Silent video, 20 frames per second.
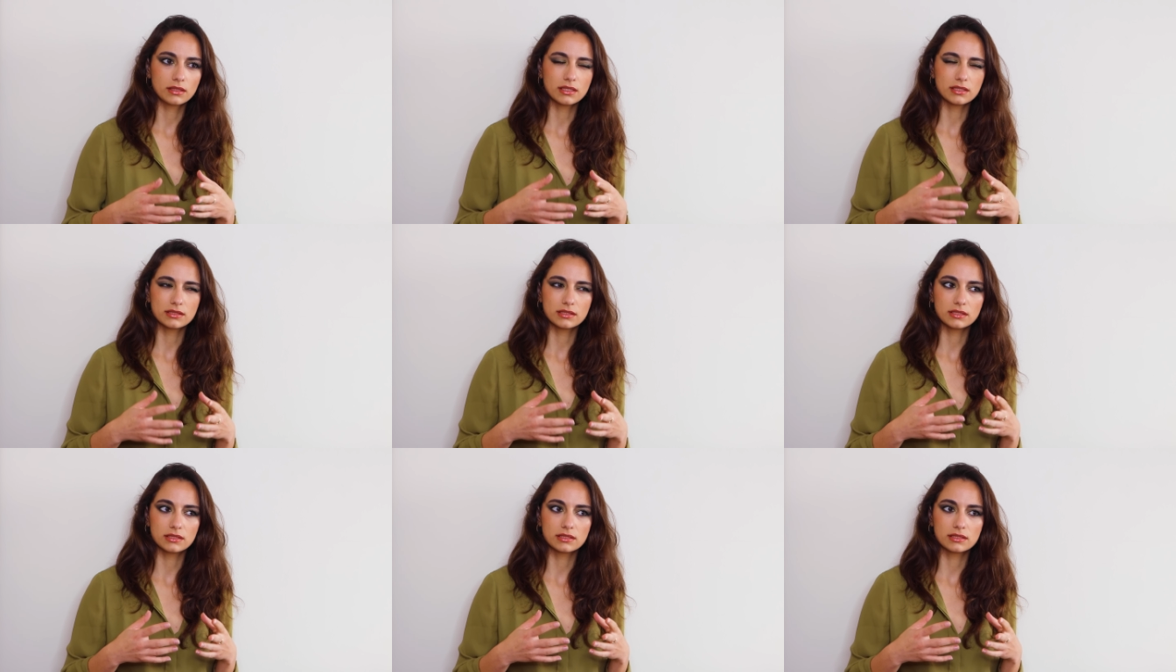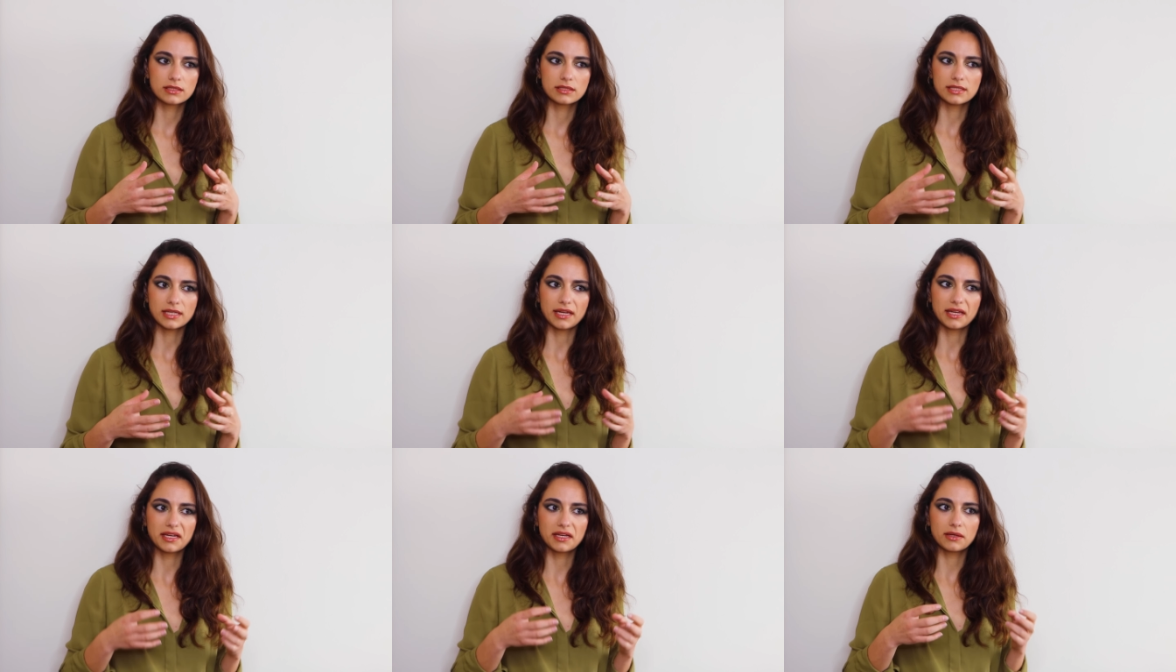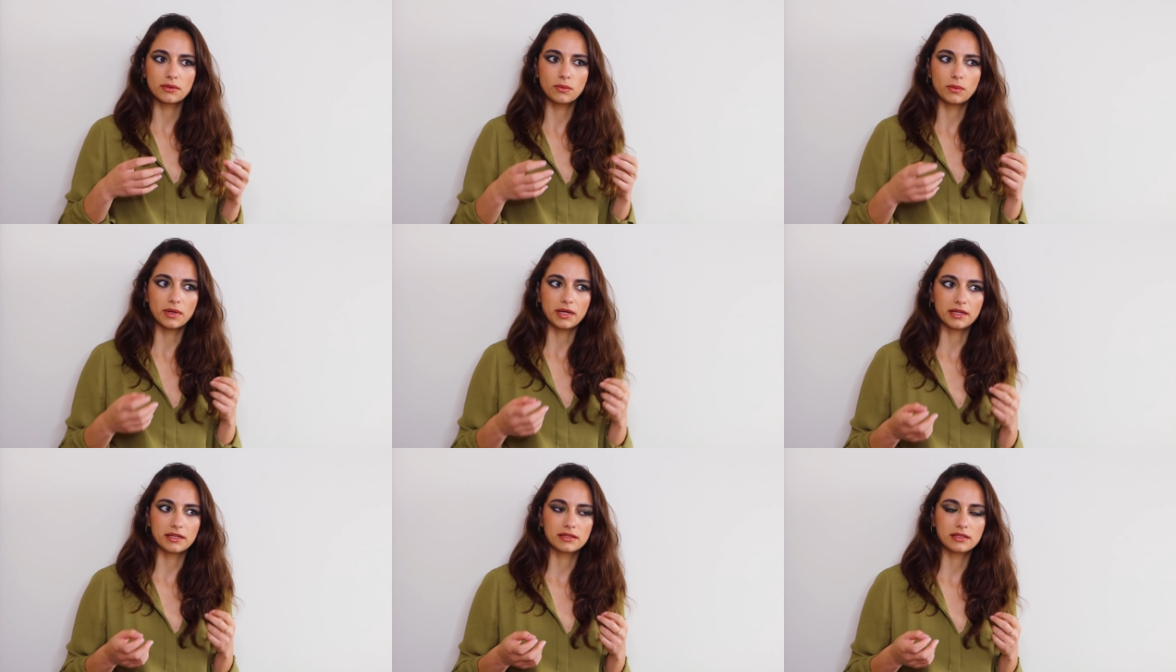Does it take
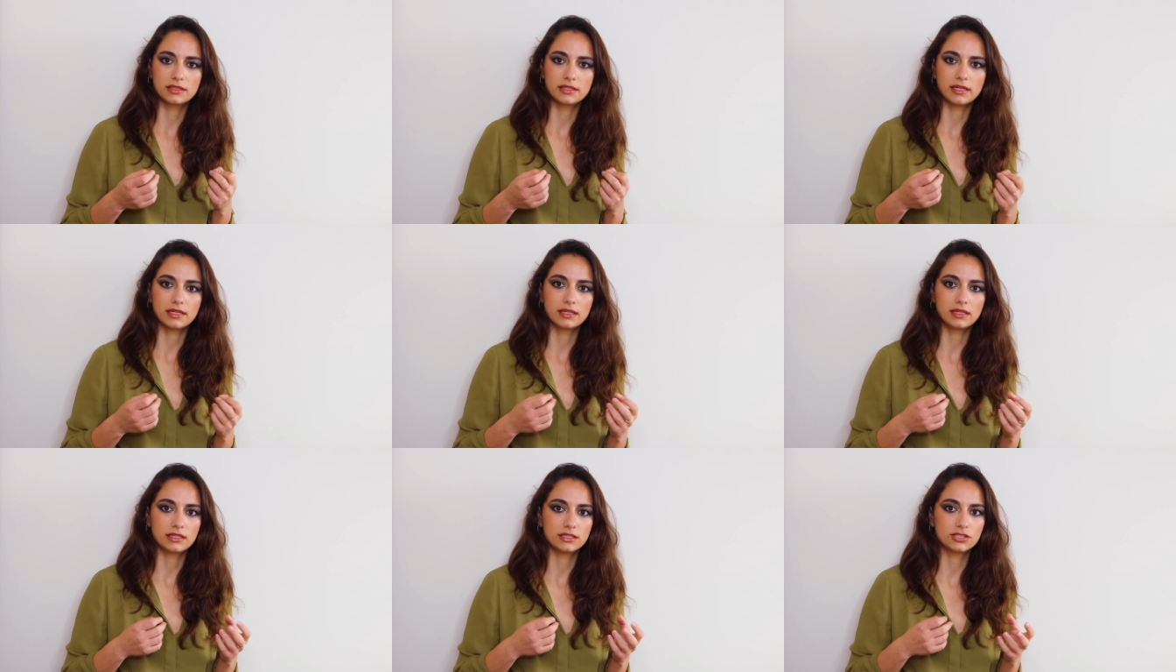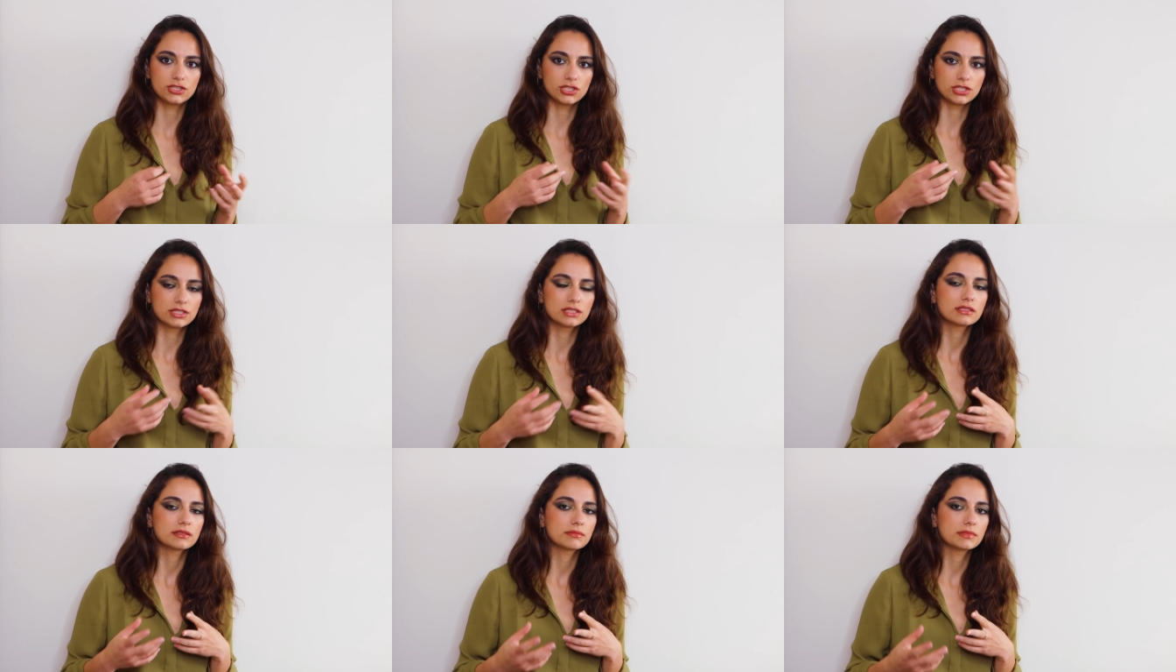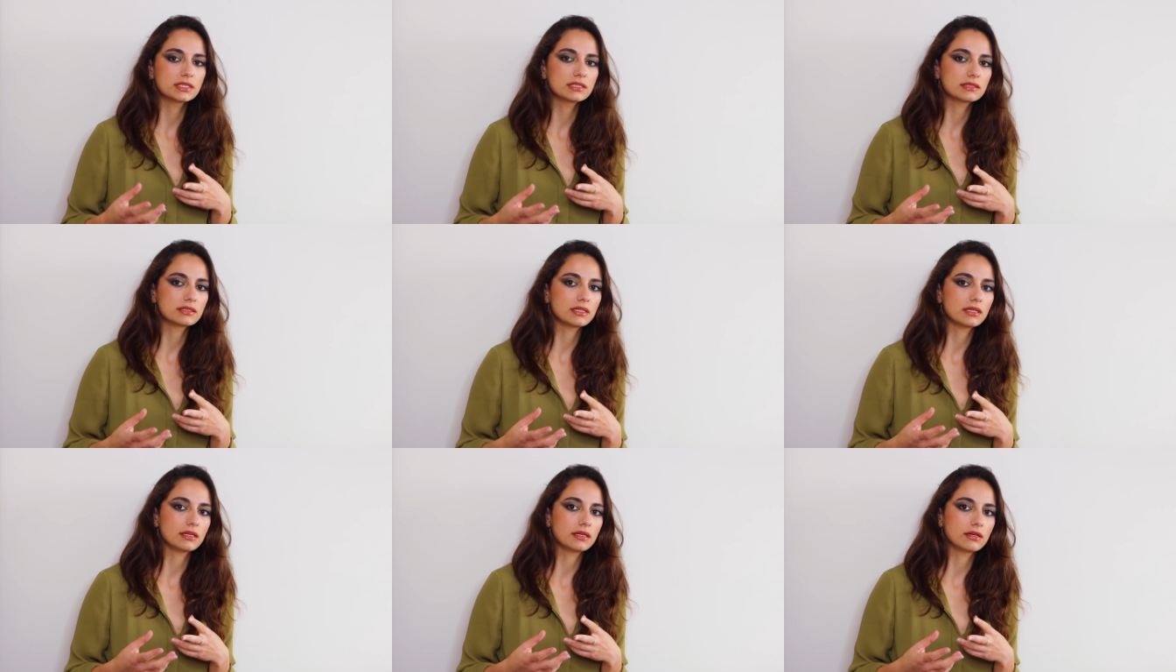away the
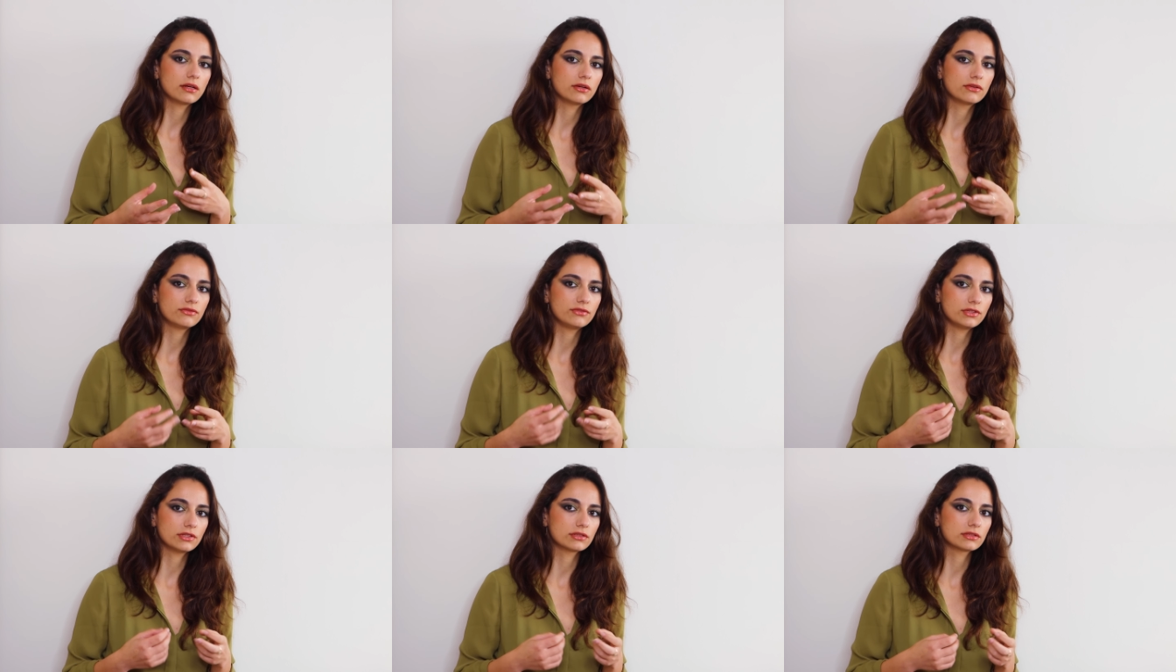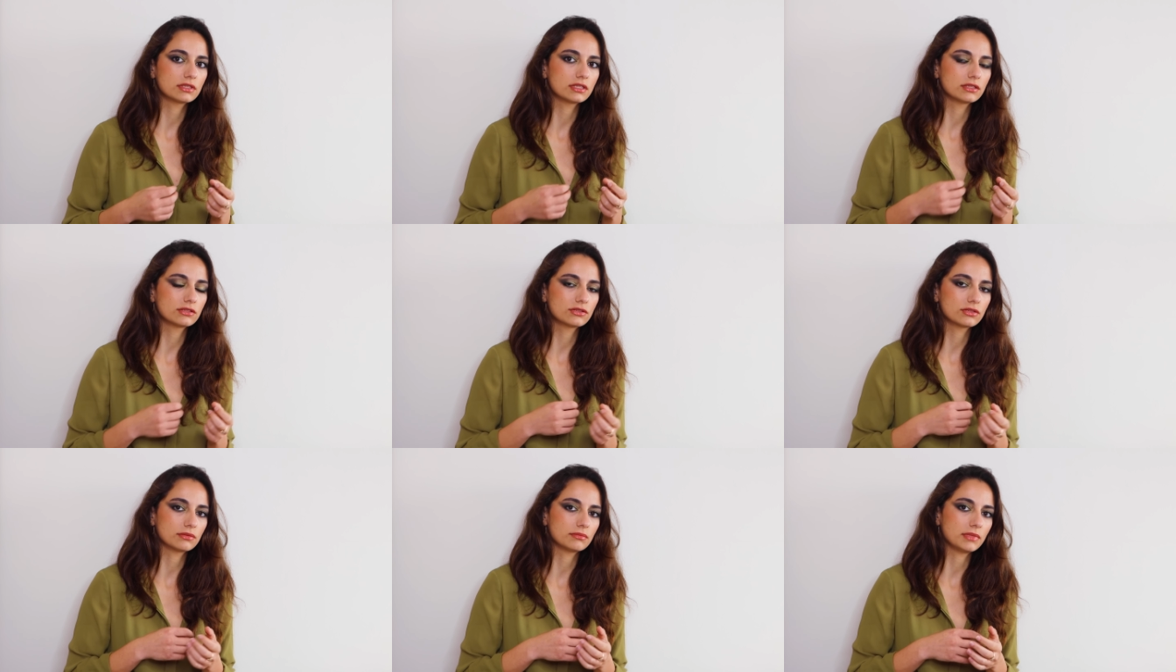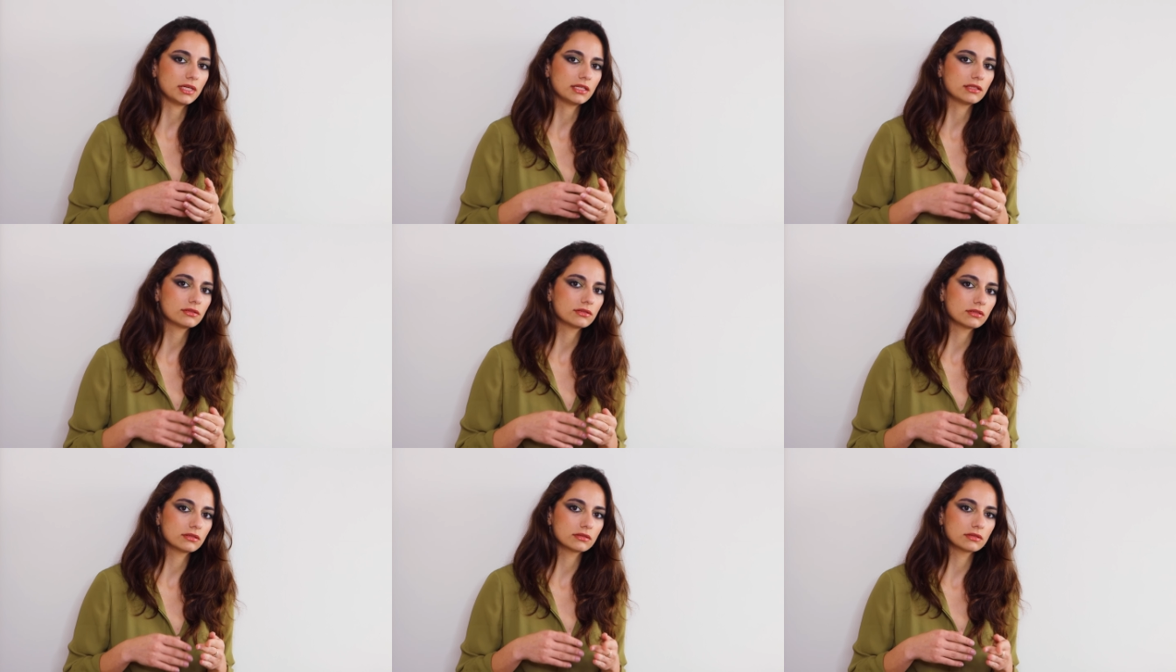legitimacy of using
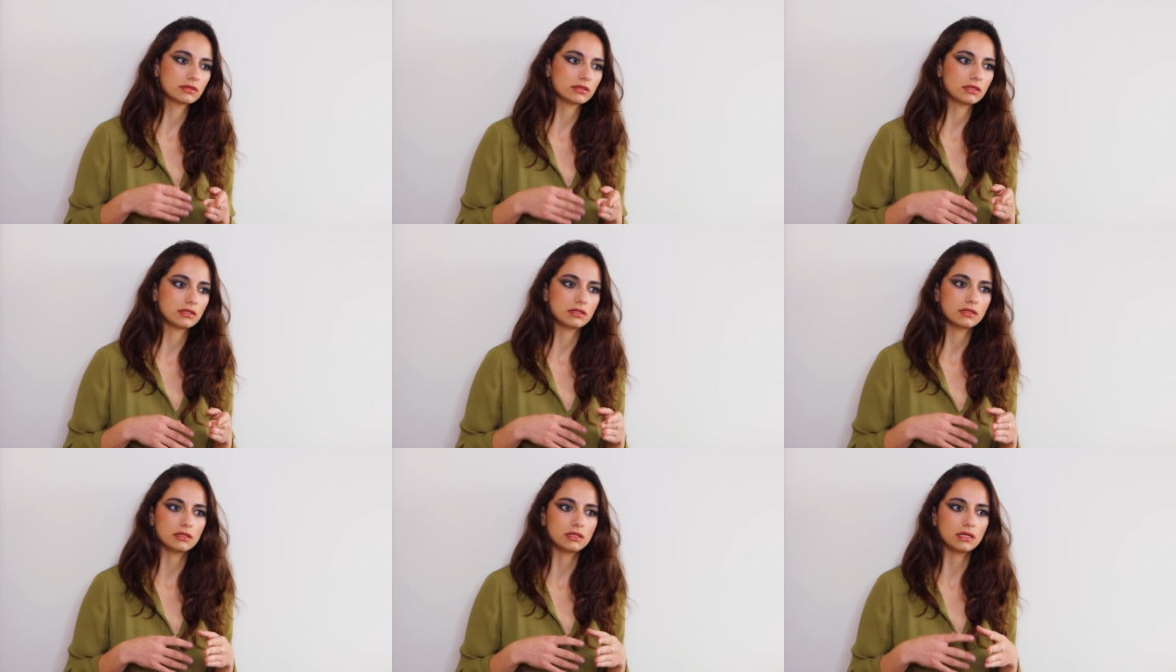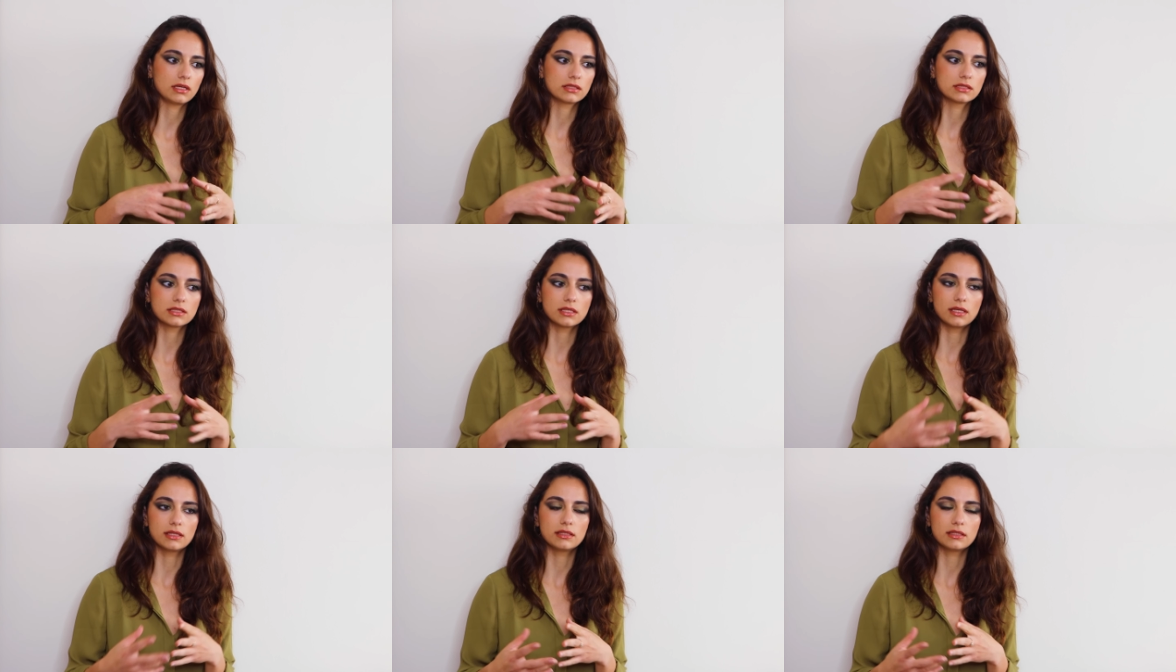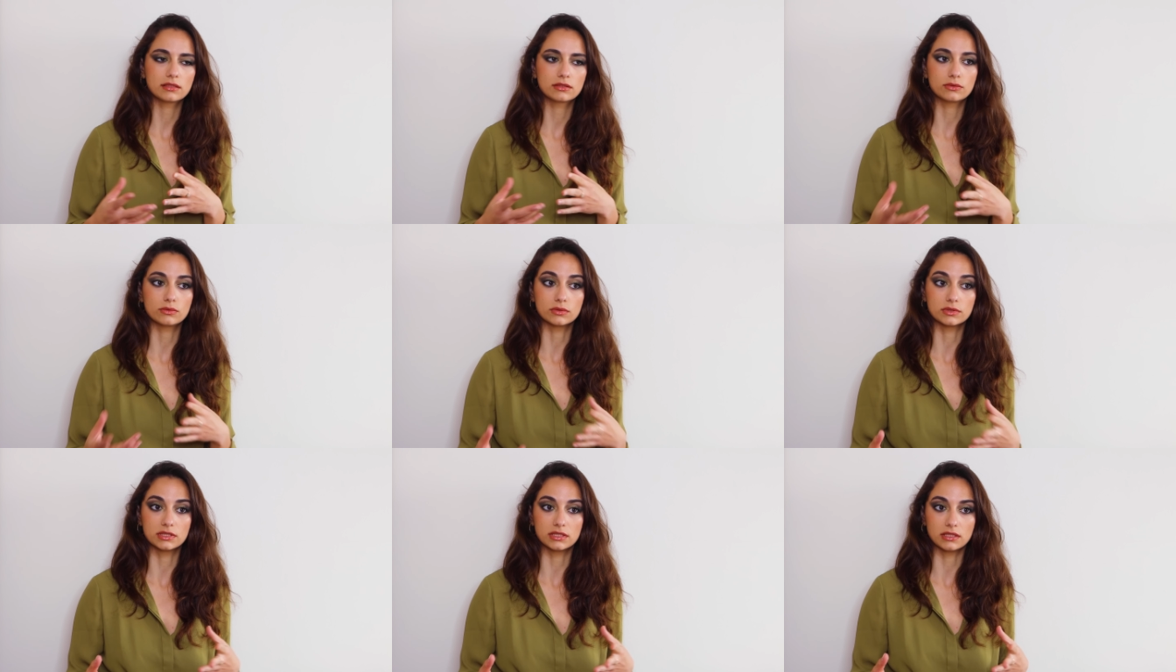tomatoes in the Italian
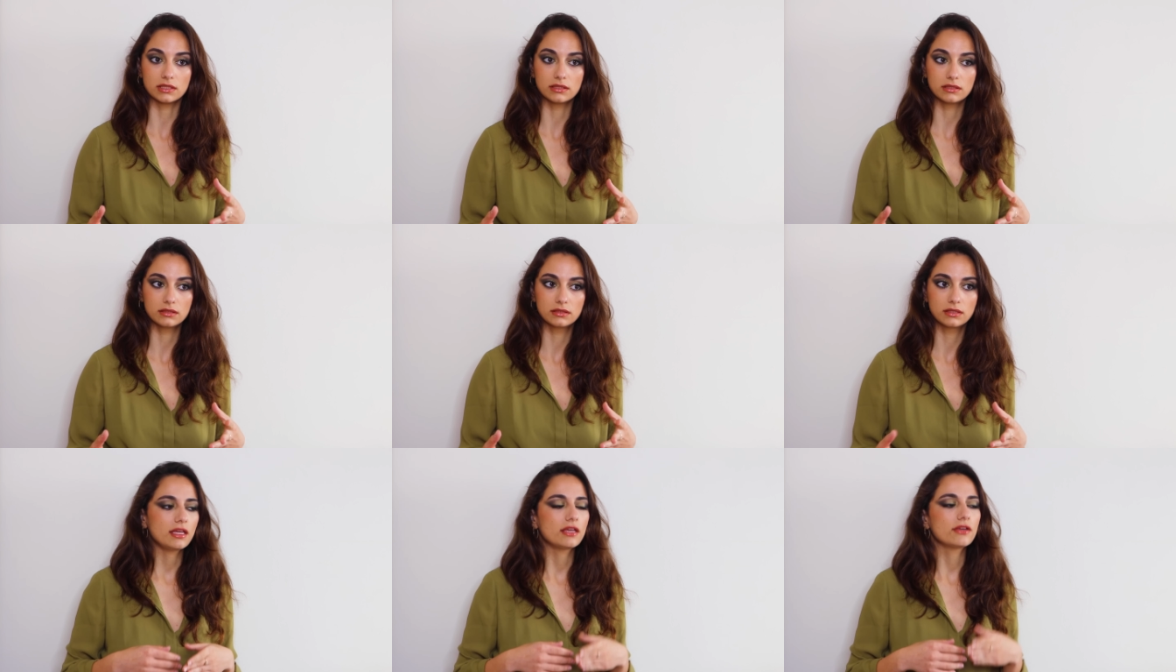cuisine?